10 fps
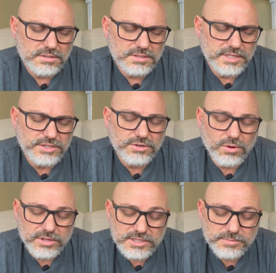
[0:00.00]
Send your
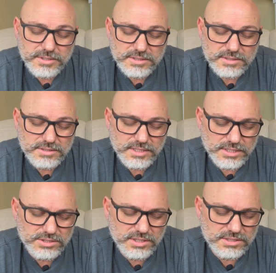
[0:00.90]
Holy Spirit to
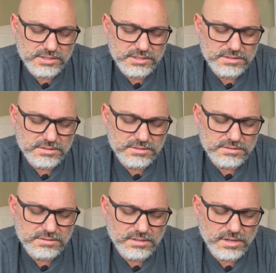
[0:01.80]
teach us,
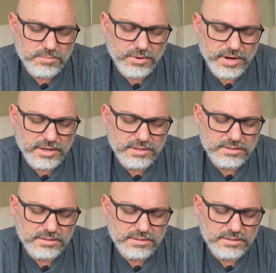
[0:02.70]
I pray.